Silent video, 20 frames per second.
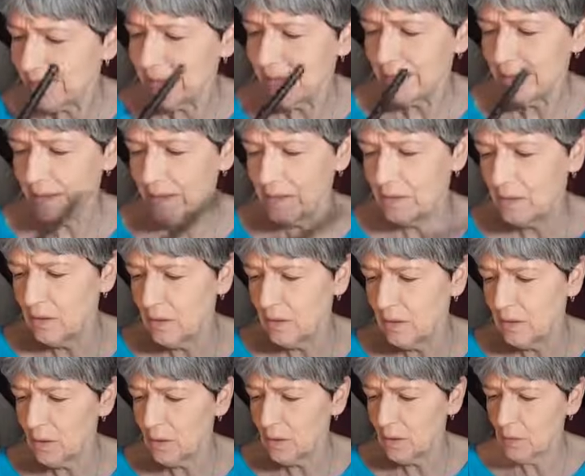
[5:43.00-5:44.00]

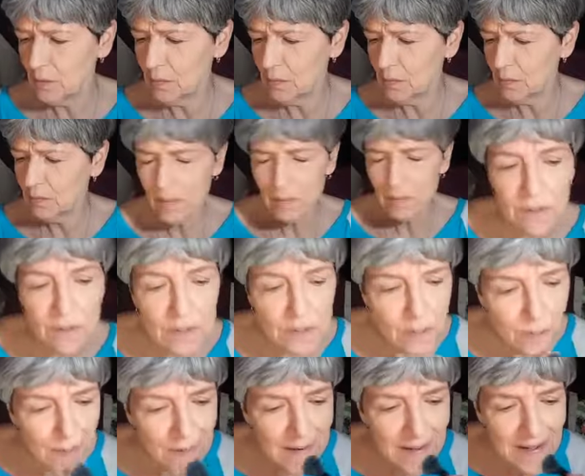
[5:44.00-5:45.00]
know, I'm so
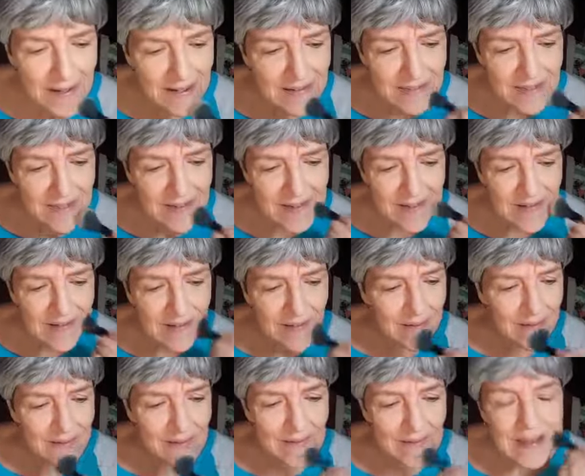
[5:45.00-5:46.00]
surprised.
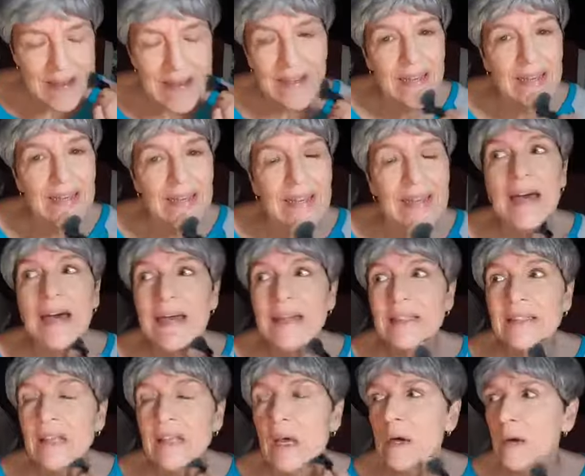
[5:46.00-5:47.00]
It has,
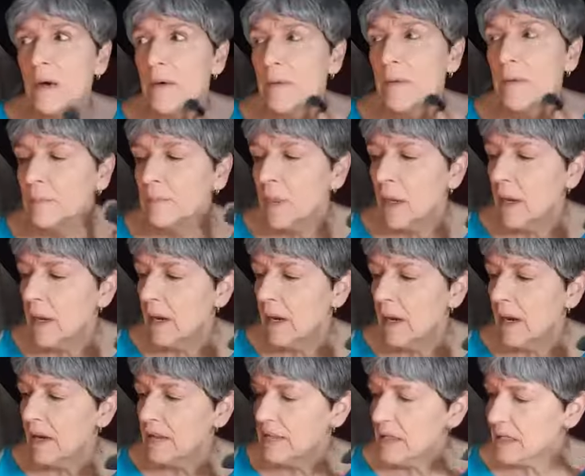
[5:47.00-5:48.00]
I
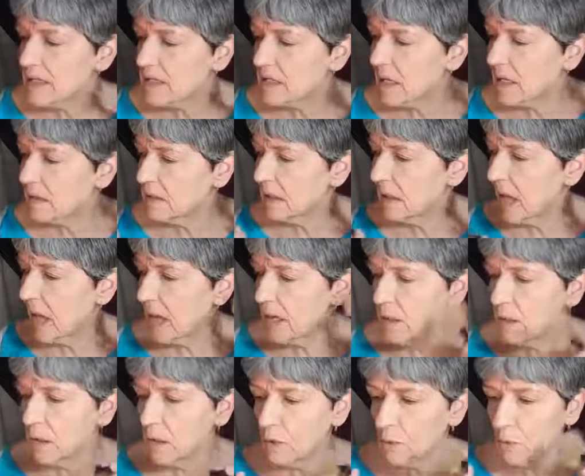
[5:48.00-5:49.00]
think it's got the
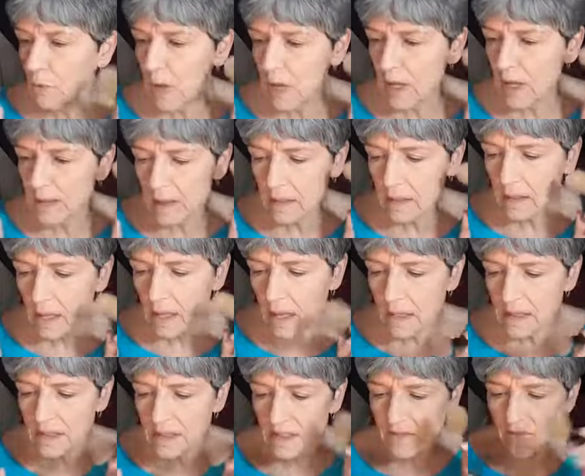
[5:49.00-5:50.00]
hyaluronic
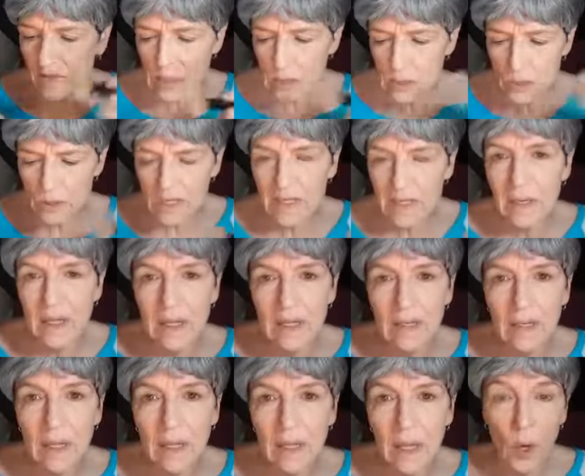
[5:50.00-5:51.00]
spheres in it,
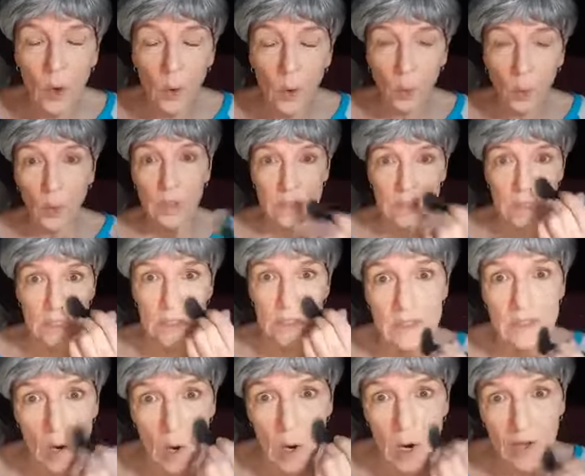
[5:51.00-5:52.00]
which is
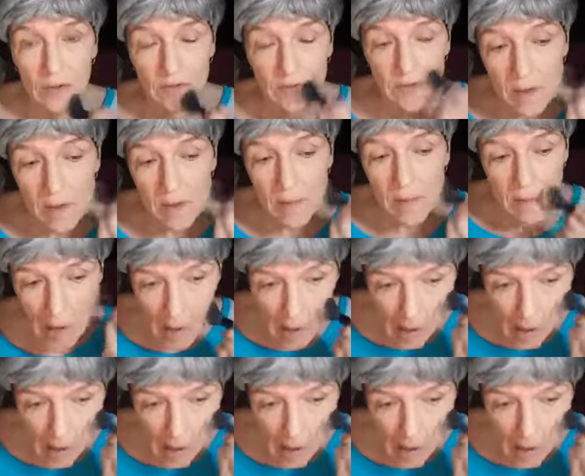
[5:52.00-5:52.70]
awesome.